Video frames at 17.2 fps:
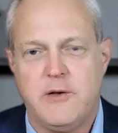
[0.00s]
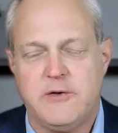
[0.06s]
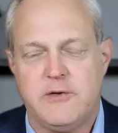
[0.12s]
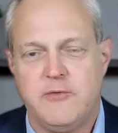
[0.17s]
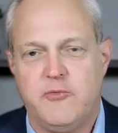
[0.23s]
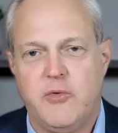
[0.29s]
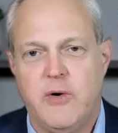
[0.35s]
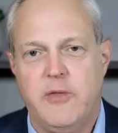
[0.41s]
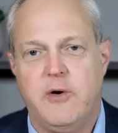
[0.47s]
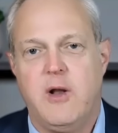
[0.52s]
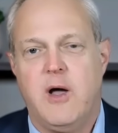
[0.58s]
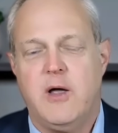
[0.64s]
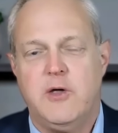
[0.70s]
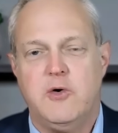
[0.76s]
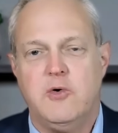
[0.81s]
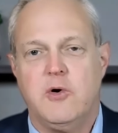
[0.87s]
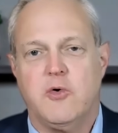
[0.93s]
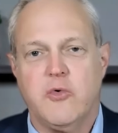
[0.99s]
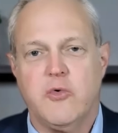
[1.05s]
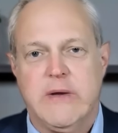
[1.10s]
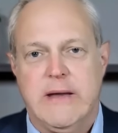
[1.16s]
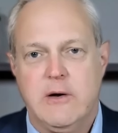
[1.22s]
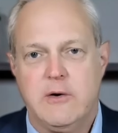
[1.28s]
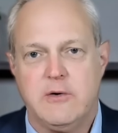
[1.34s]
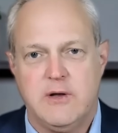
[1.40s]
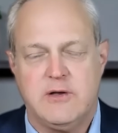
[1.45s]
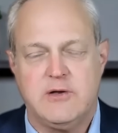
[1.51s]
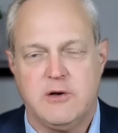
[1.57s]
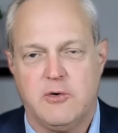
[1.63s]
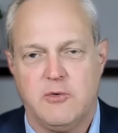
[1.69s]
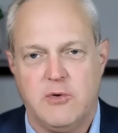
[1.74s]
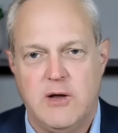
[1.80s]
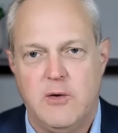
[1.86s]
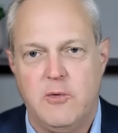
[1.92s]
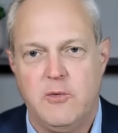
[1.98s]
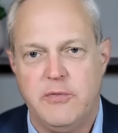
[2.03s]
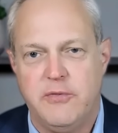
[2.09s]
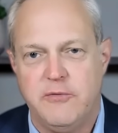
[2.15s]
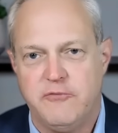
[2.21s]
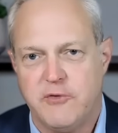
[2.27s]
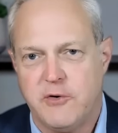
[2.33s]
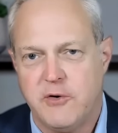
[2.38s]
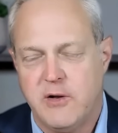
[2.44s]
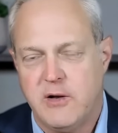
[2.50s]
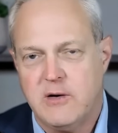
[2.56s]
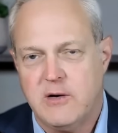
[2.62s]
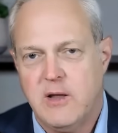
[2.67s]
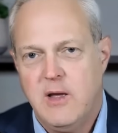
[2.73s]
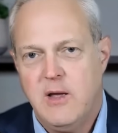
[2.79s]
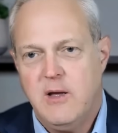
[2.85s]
of whether or not you agree or disagree with the verdict,